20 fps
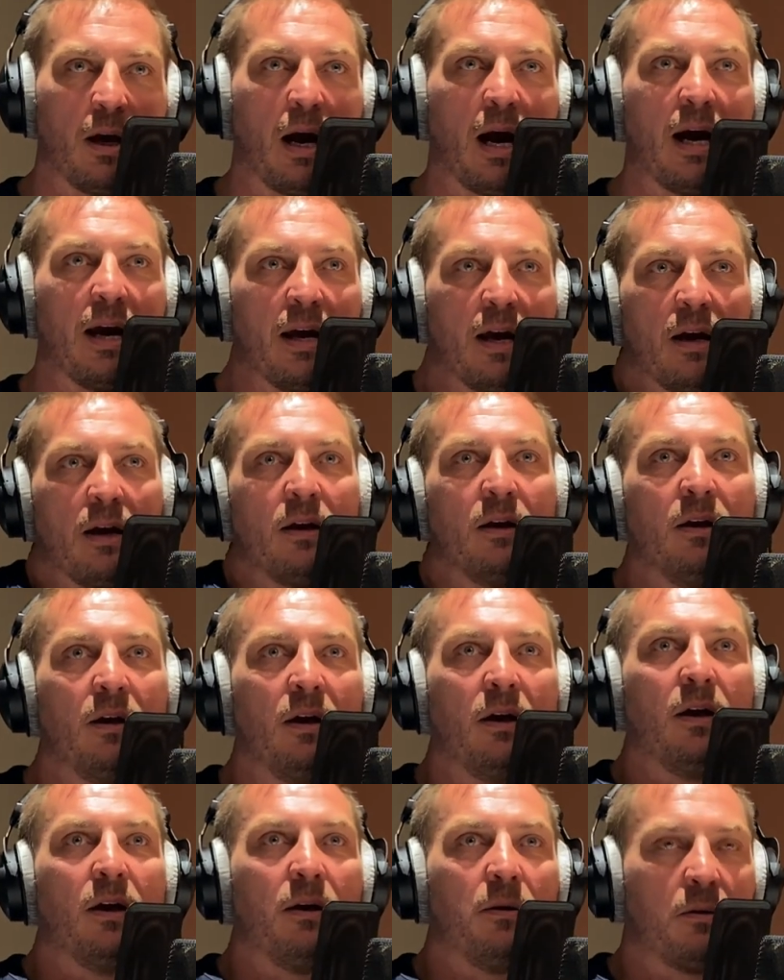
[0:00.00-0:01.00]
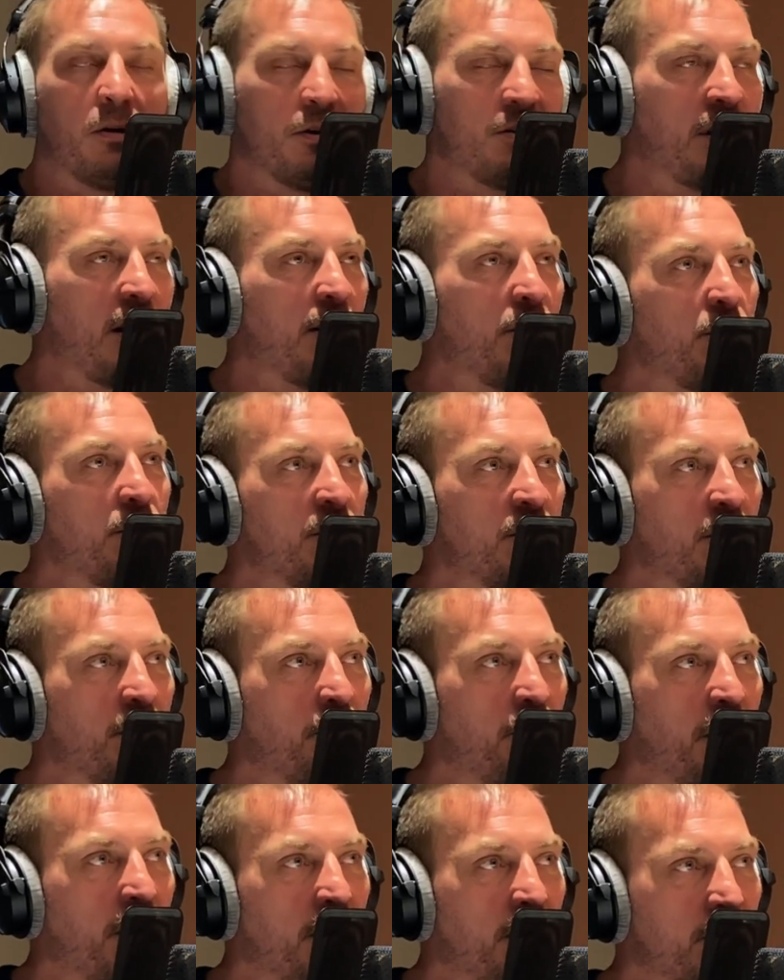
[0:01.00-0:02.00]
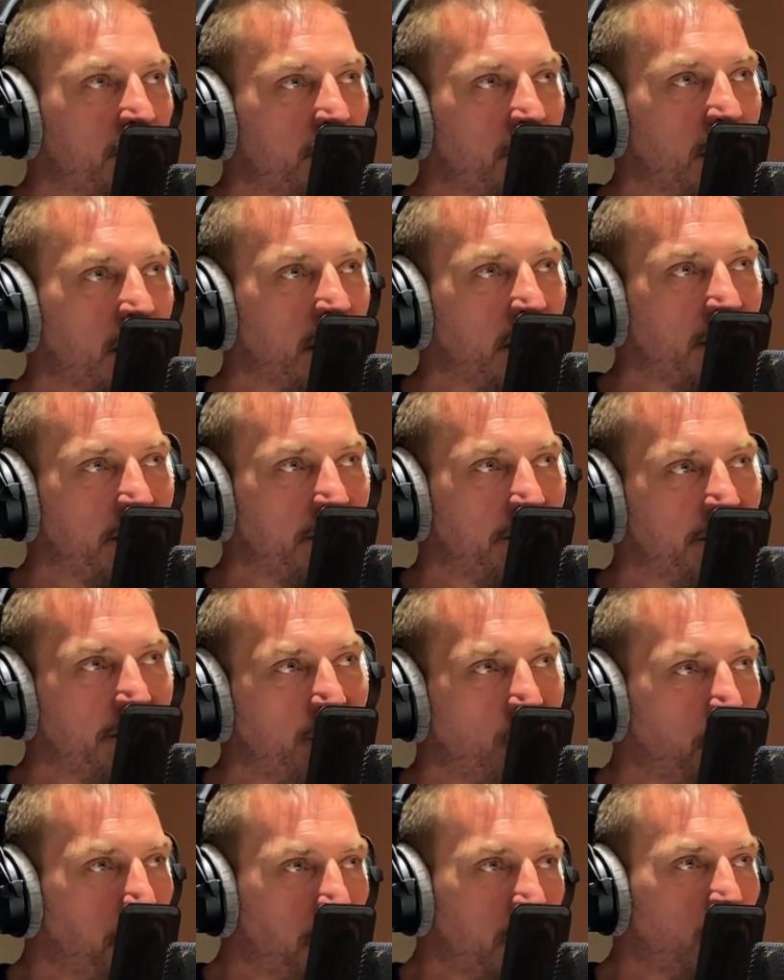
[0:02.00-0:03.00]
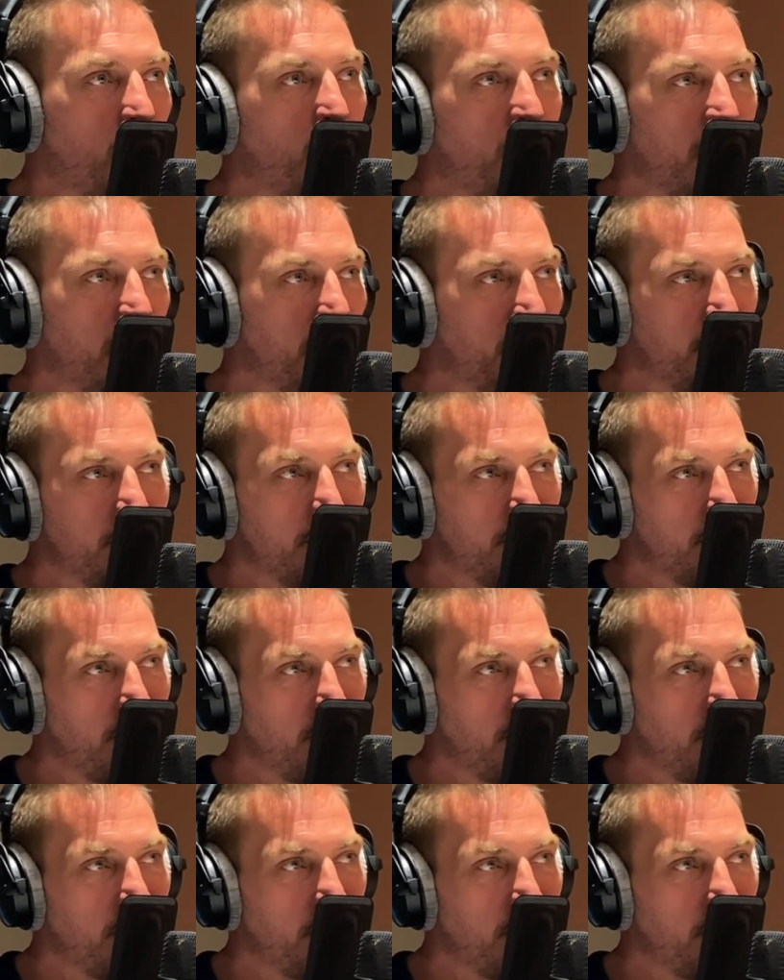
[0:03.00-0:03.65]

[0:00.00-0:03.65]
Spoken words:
Because I always compare it to like Formula One.